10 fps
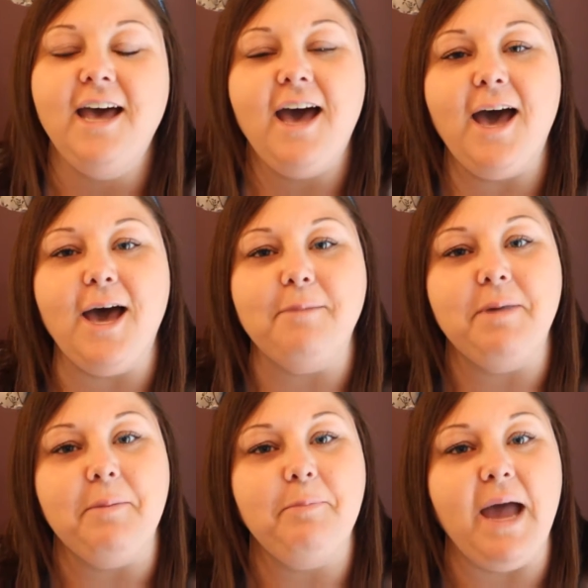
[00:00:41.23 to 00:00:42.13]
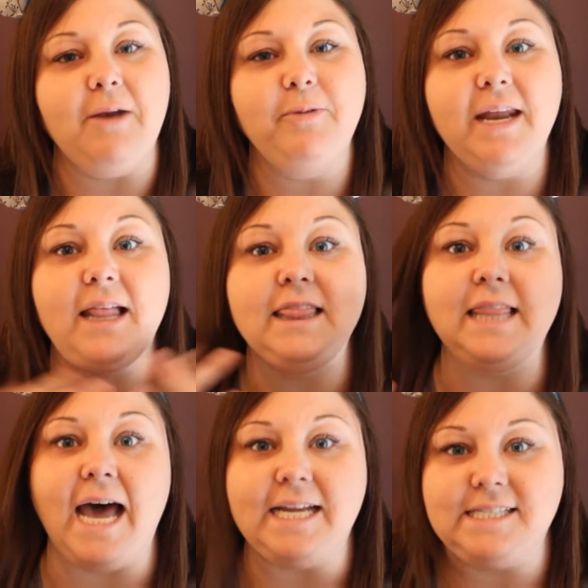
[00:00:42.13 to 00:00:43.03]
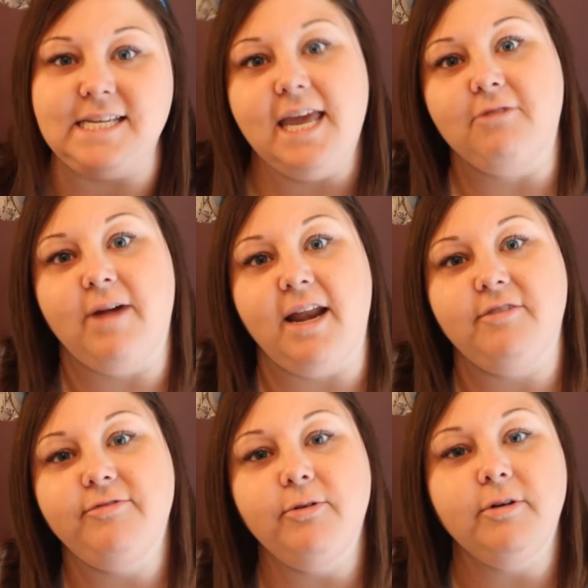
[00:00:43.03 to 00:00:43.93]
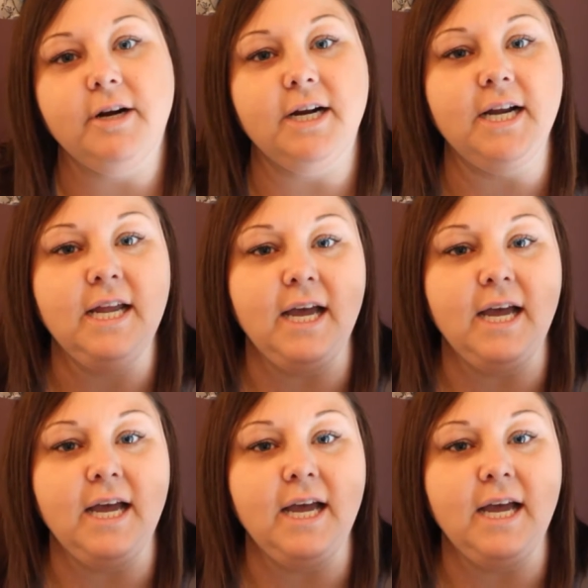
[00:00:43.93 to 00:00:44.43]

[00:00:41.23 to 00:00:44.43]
But we had a lot to get ready for